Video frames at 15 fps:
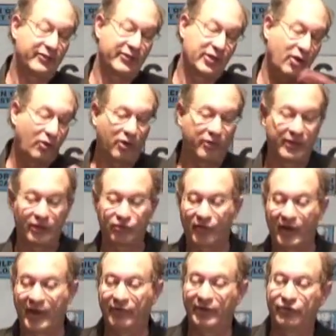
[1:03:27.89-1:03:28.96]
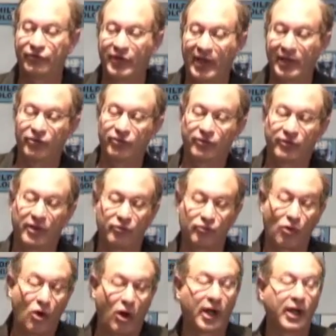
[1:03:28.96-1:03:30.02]
even though all the Israelis say he's
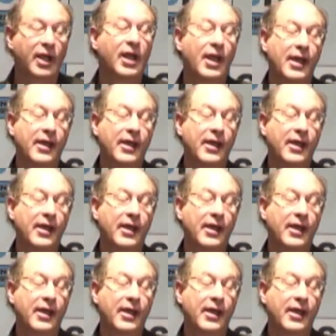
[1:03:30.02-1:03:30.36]
wrong,